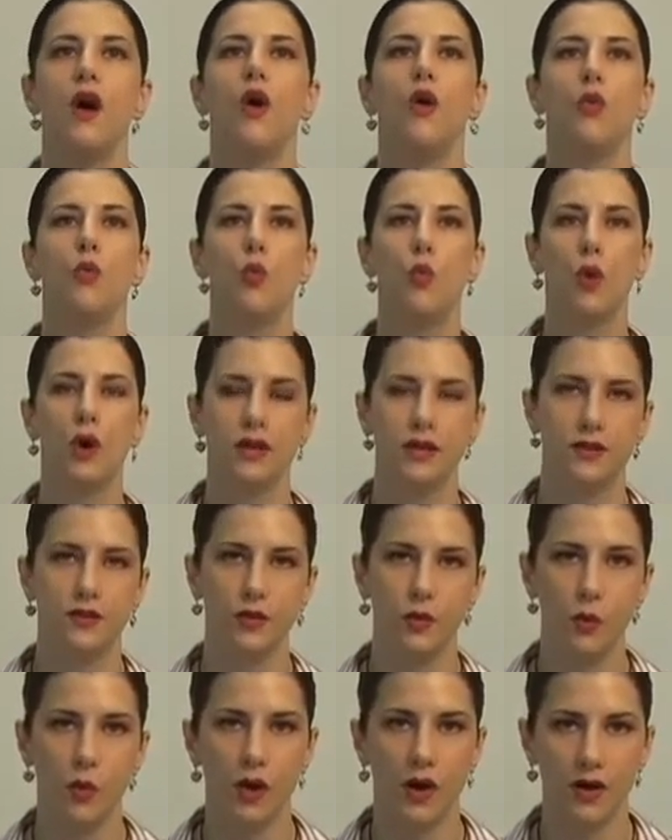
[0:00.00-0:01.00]
One is
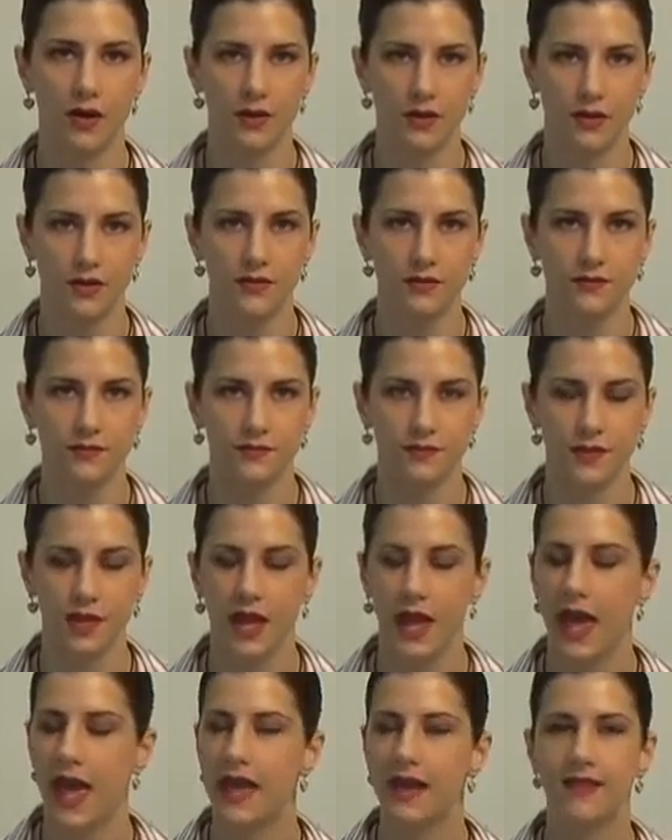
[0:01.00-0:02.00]
a walker,
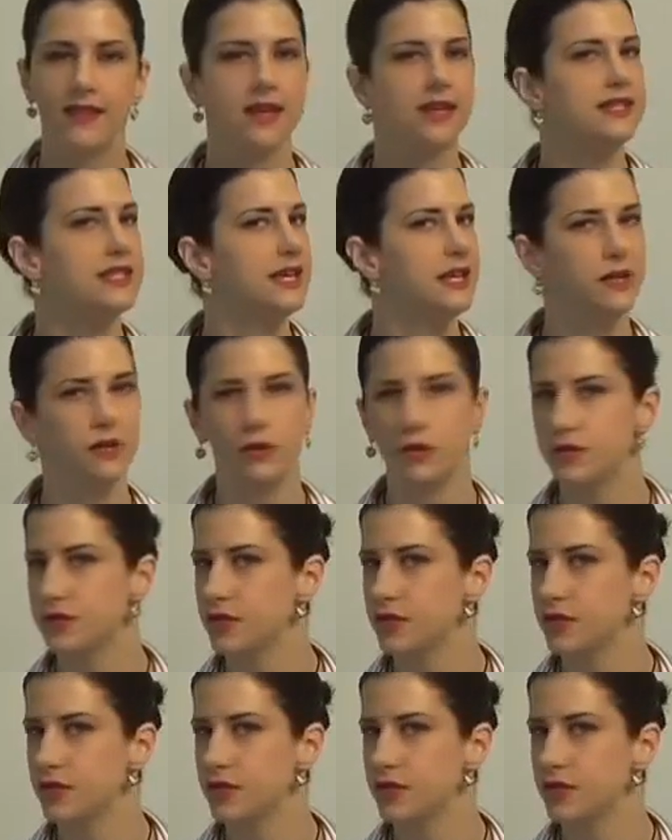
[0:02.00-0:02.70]
and it's identical